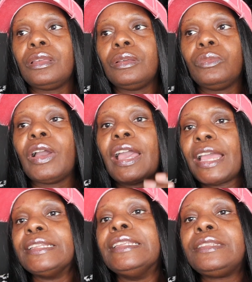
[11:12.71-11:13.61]
what
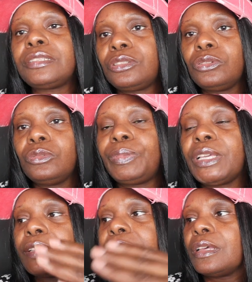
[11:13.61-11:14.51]
I need to do
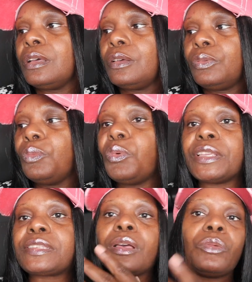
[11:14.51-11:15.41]
because of
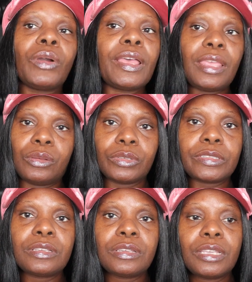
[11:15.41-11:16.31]
what someone
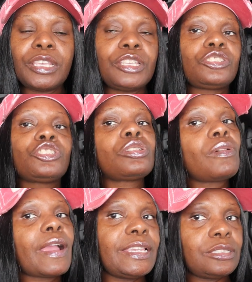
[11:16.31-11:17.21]
else is
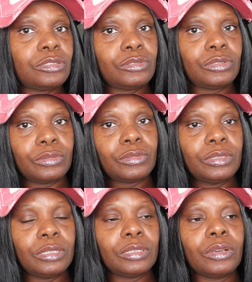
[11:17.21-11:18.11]
trying to do,
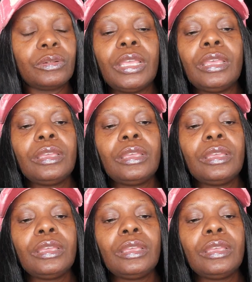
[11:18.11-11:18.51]
you know,